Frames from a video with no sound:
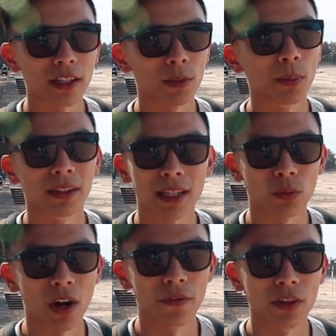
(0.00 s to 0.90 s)
a spot that's
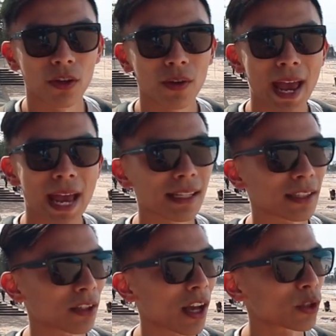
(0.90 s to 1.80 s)
right for you, and there's
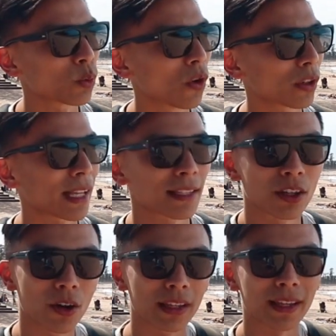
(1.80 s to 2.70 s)
a nice walk that's
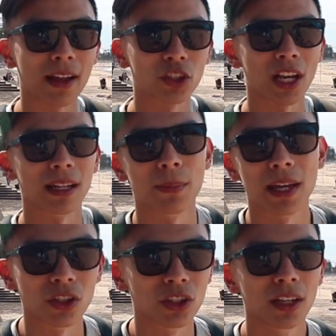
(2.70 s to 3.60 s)
going down Shelley
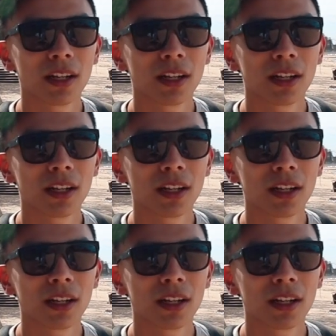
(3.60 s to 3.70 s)
Beach.